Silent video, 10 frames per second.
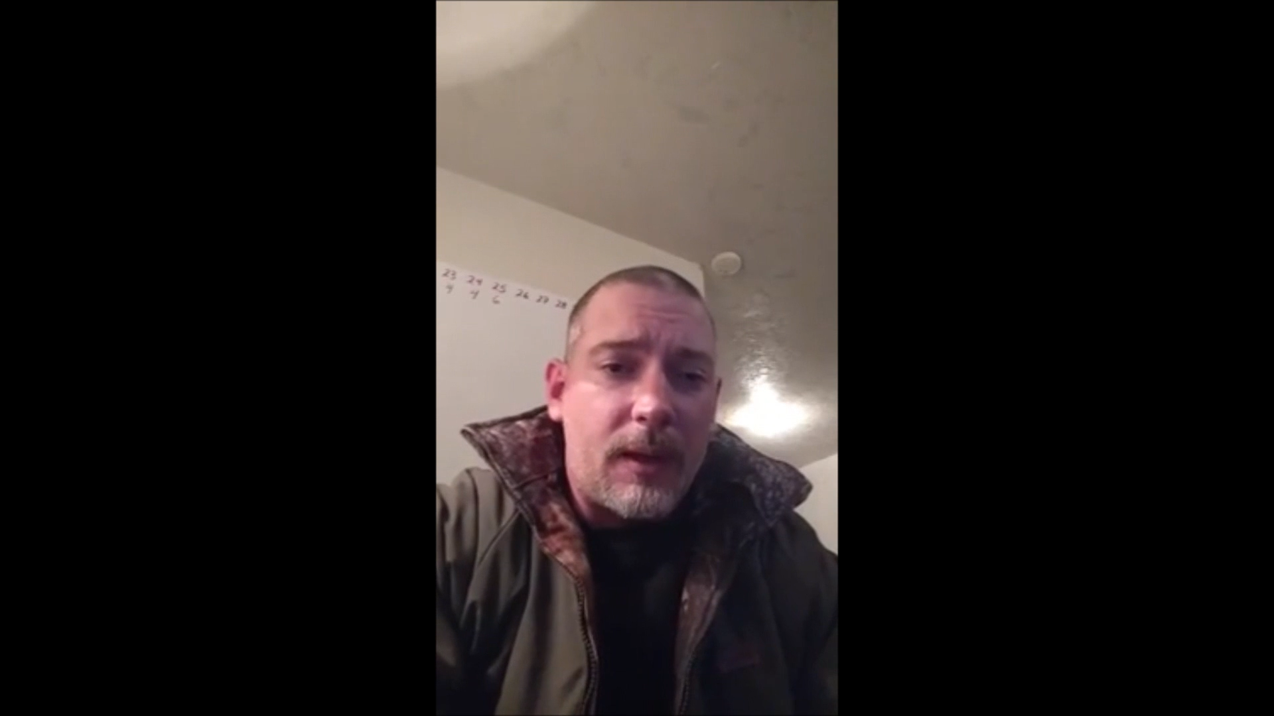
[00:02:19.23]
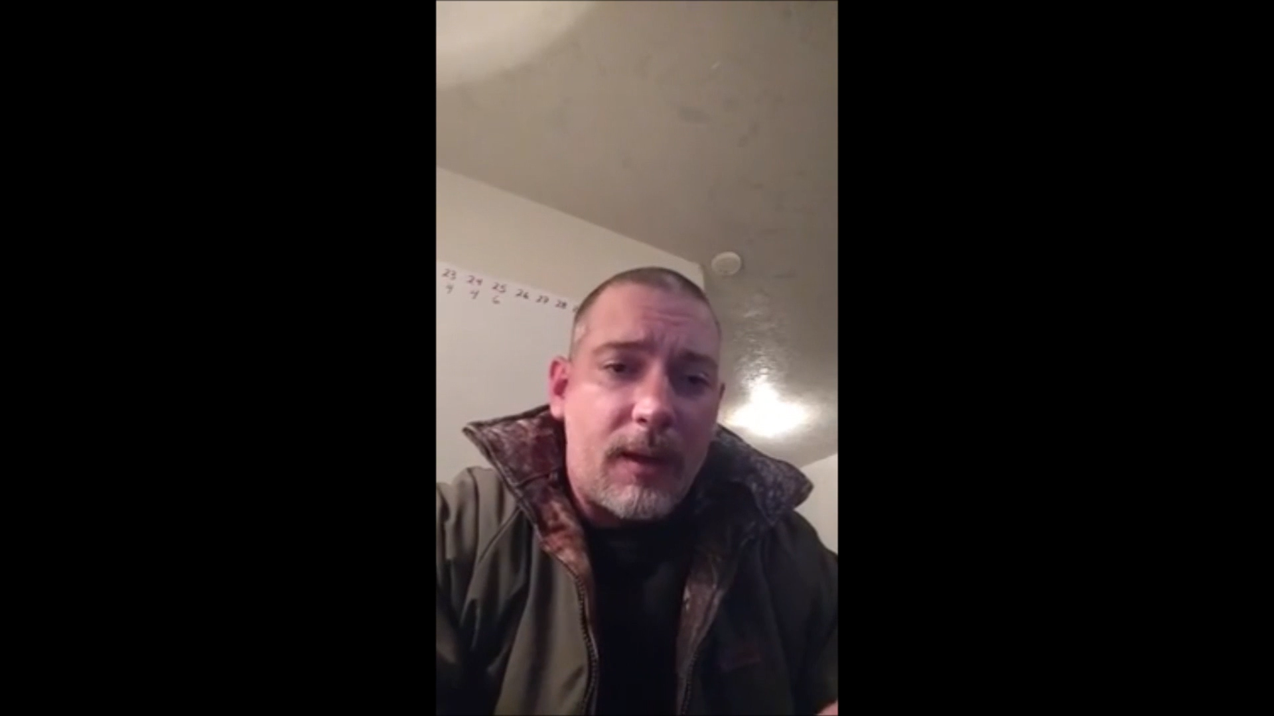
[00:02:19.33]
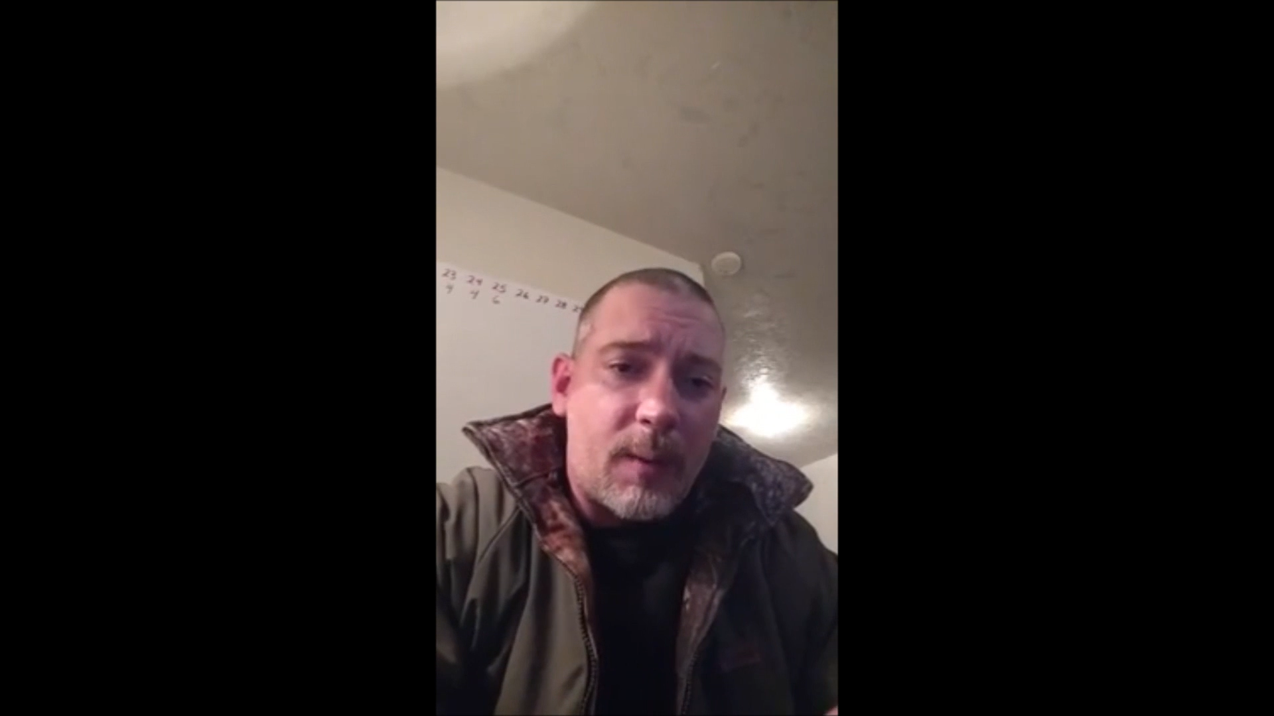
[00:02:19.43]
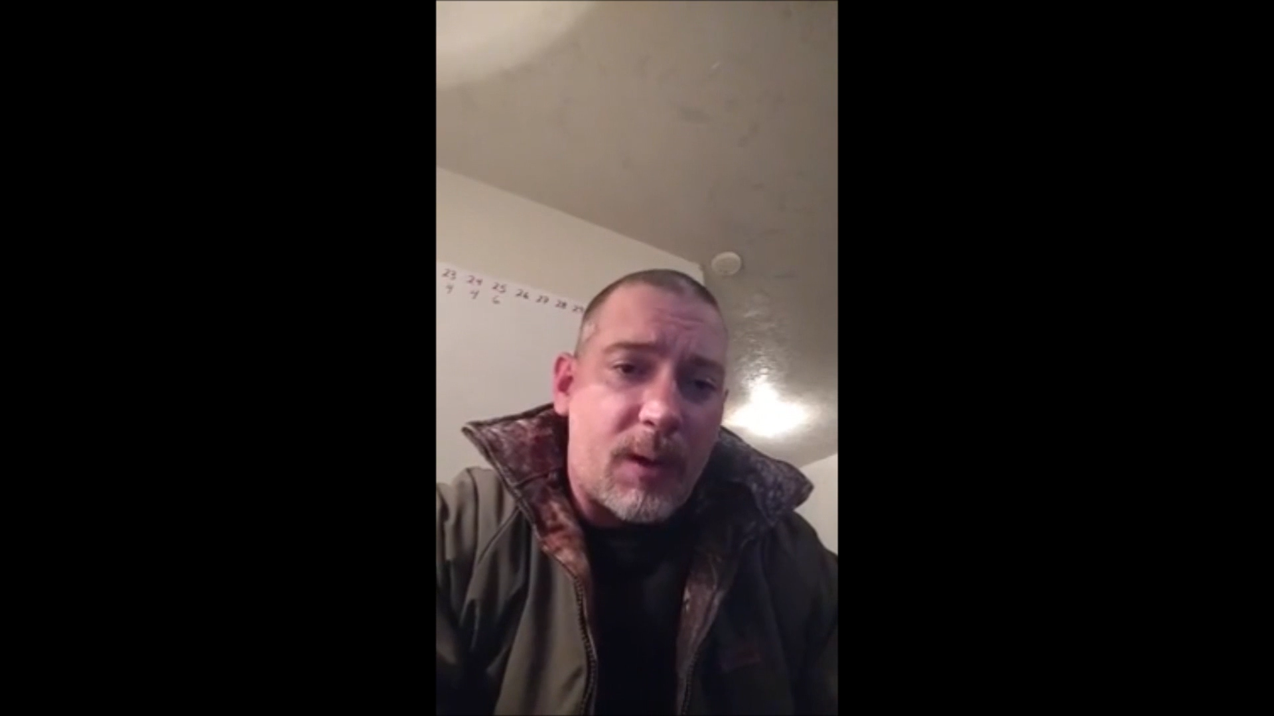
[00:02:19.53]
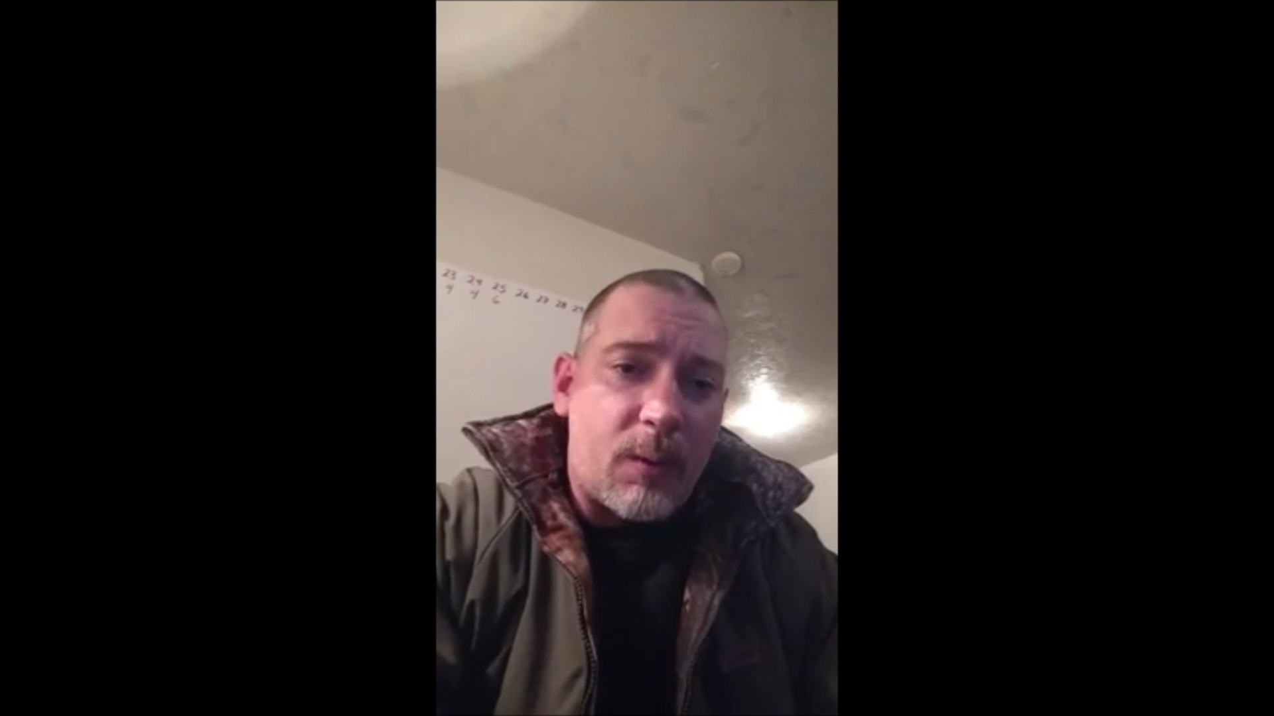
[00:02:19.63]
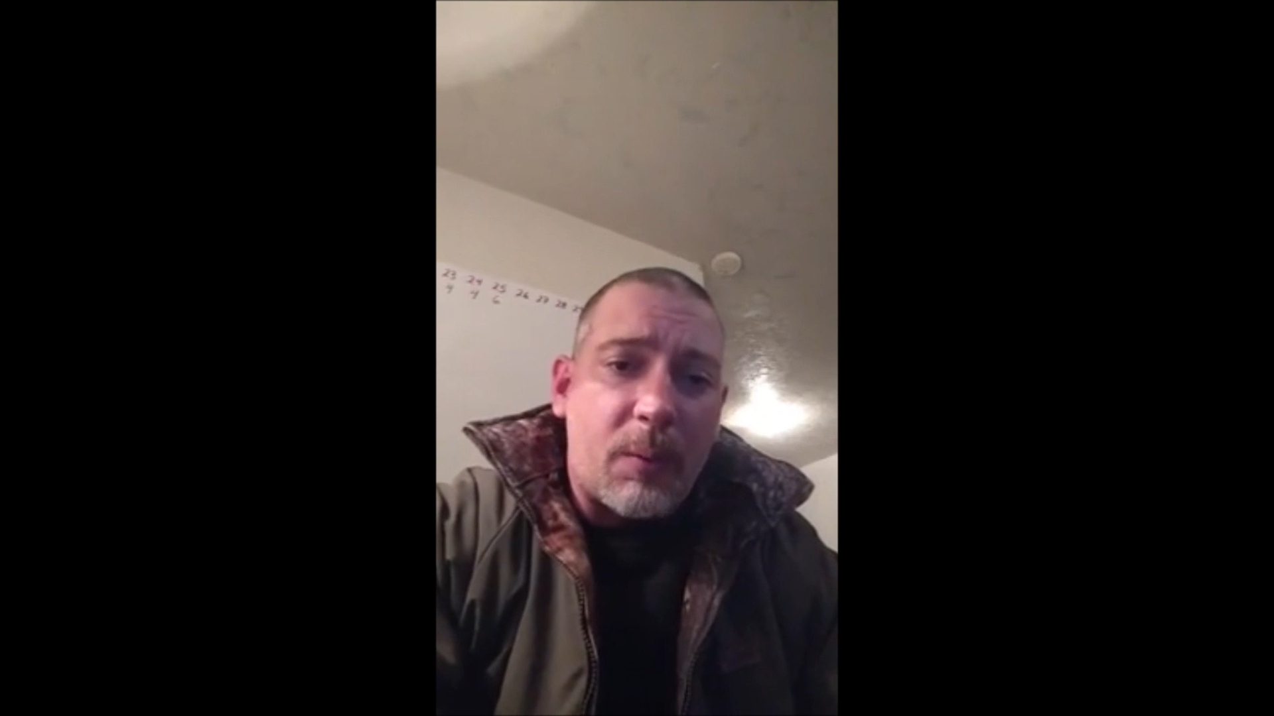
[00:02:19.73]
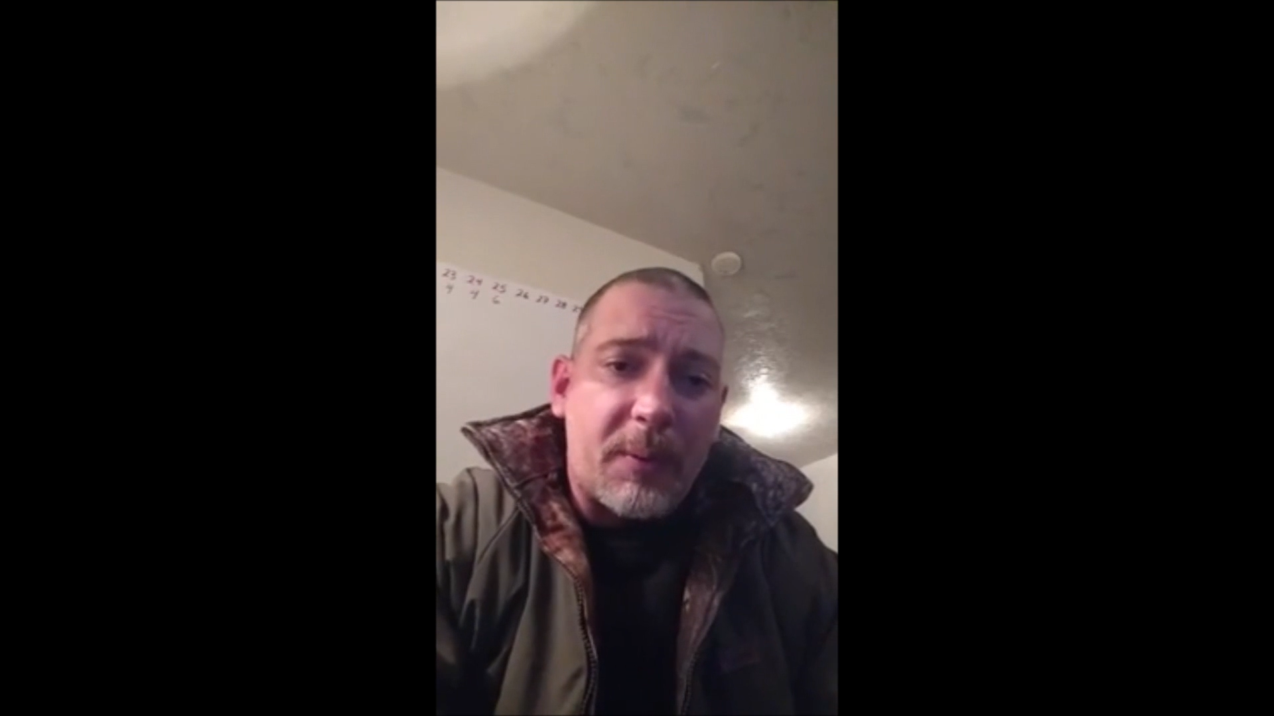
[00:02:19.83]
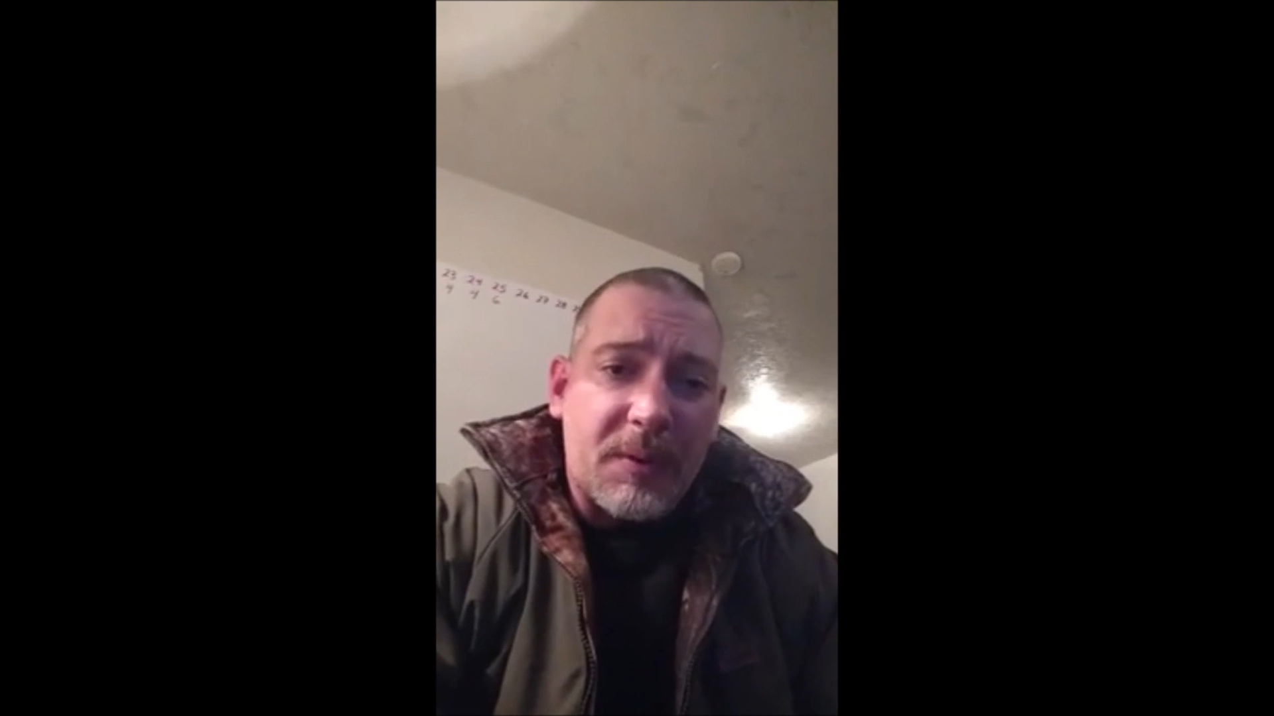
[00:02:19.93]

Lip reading: what we were